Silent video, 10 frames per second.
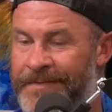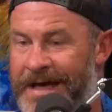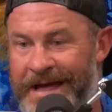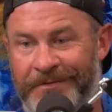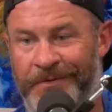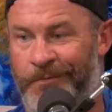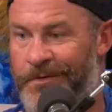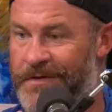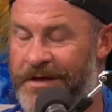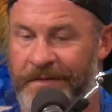I don't know
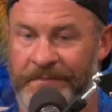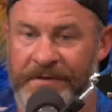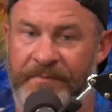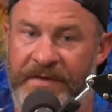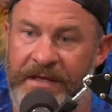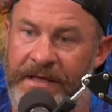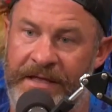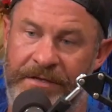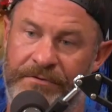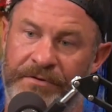where the hell I'm going to be.
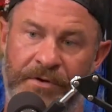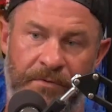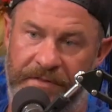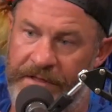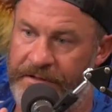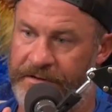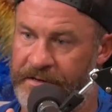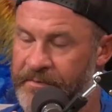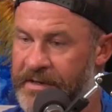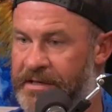You don't know where the hell you're
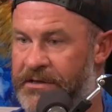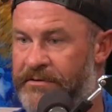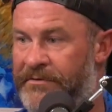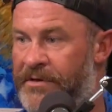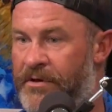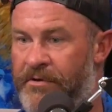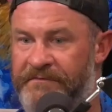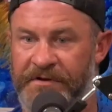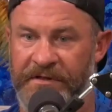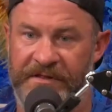going to be. You don't know
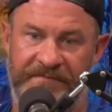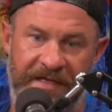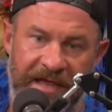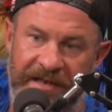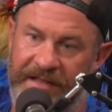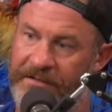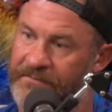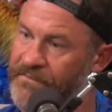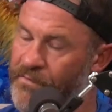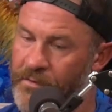if you're going to live to 80
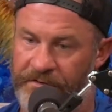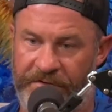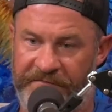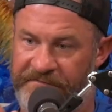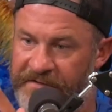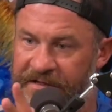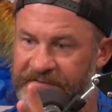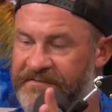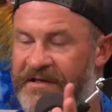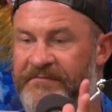or 200 or
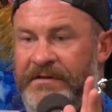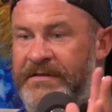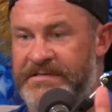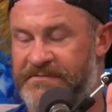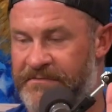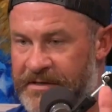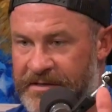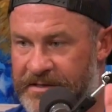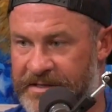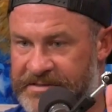fucking 70. It doesn't
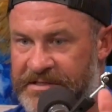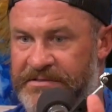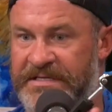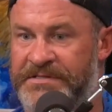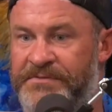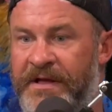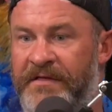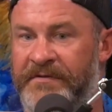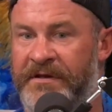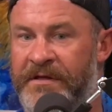it, that's that's
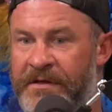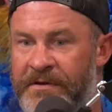irrelevant.